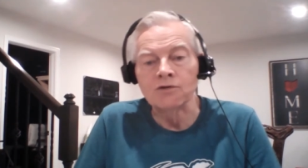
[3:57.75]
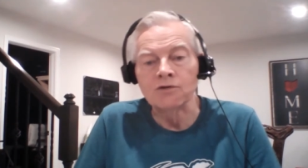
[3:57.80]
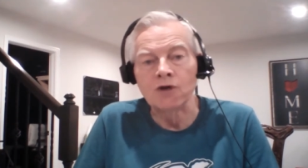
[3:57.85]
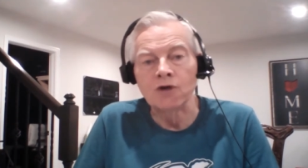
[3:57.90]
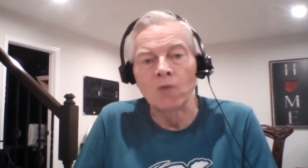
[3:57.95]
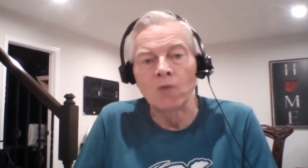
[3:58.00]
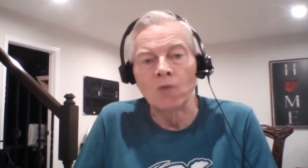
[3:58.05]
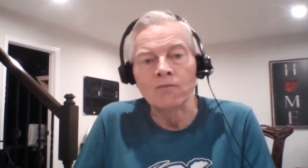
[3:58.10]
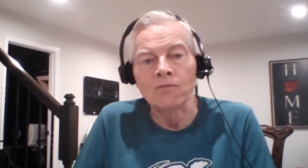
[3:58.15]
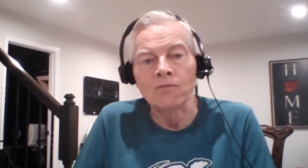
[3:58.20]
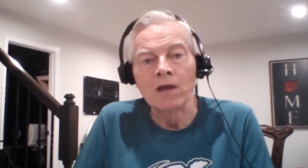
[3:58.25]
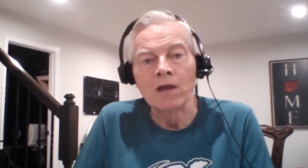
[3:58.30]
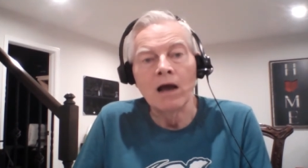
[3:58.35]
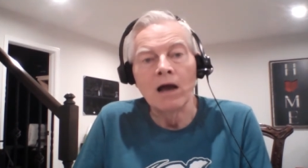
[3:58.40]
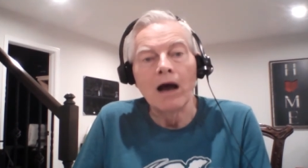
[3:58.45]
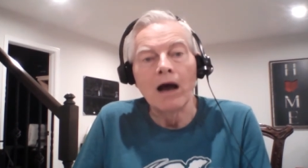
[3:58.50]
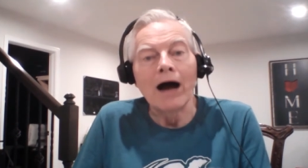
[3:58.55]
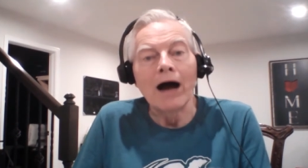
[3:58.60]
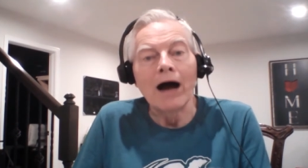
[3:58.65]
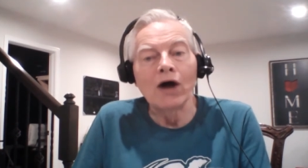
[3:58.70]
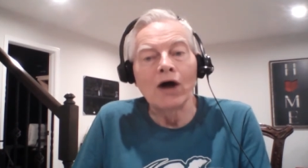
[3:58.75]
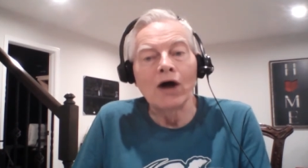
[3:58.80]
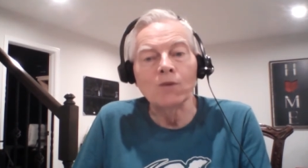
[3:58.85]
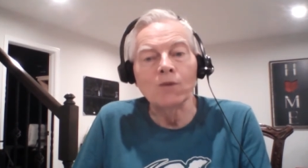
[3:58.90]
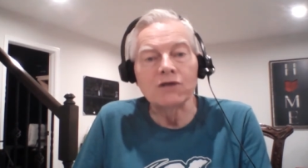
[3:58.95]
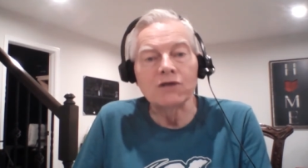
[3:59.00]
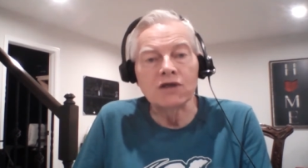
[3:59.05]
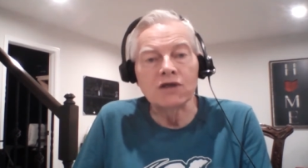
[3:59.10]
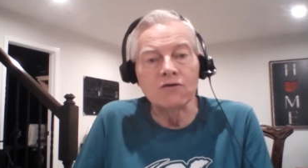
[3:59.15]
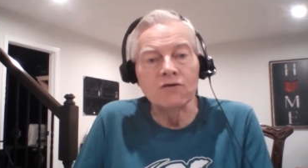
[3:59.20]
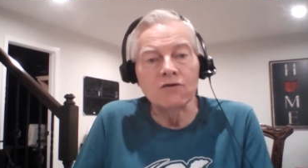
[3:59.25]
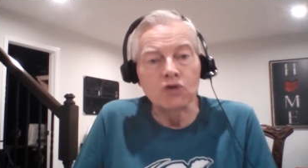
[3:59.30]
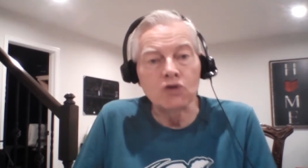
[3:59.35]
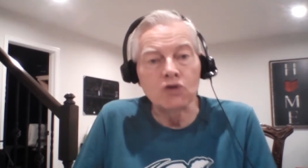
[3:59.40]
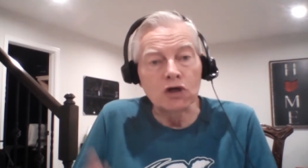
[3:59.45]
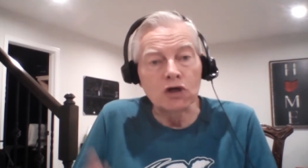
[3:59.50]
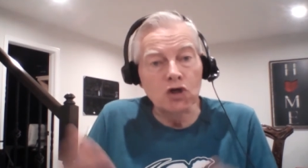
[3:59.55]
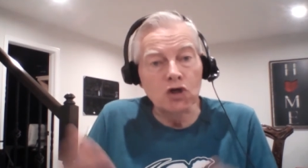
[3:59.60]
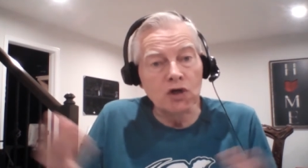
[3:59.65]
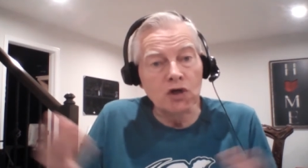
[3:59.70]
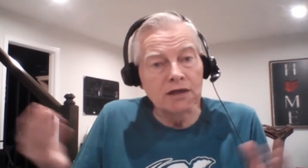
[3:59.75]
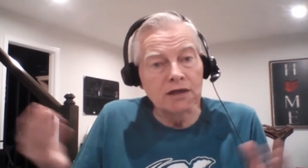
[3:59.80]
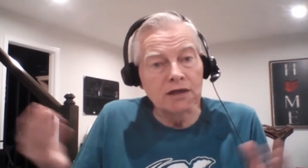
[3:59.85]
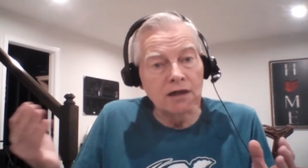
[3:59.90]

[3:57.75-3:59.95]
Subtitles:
So I hope this gives you a good,